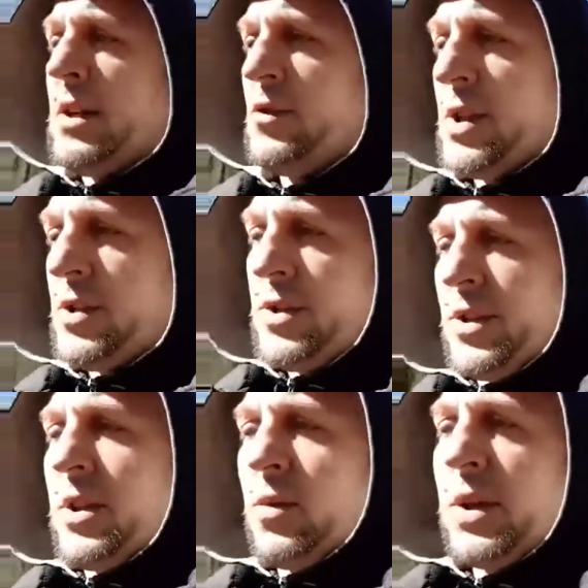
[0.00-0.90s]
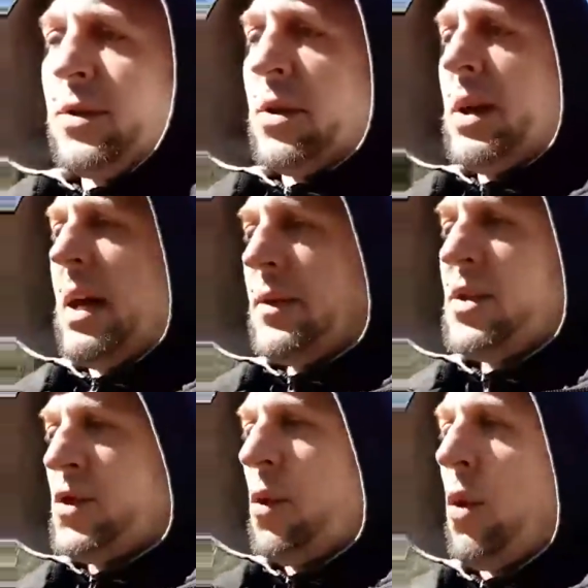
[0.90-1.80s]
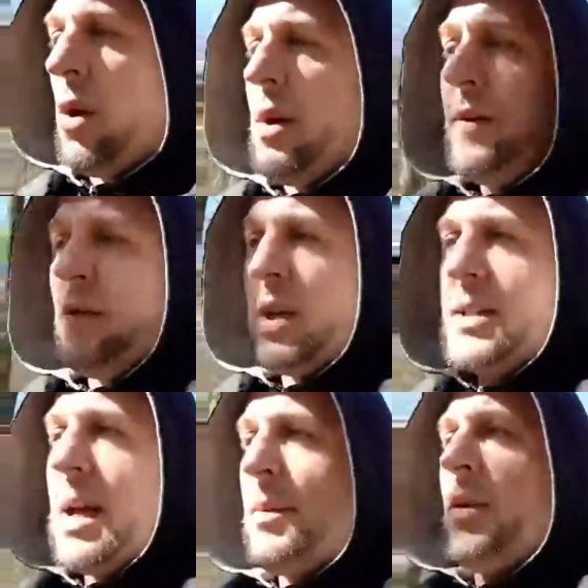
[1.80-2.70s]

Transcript: register when you're at the store, for example,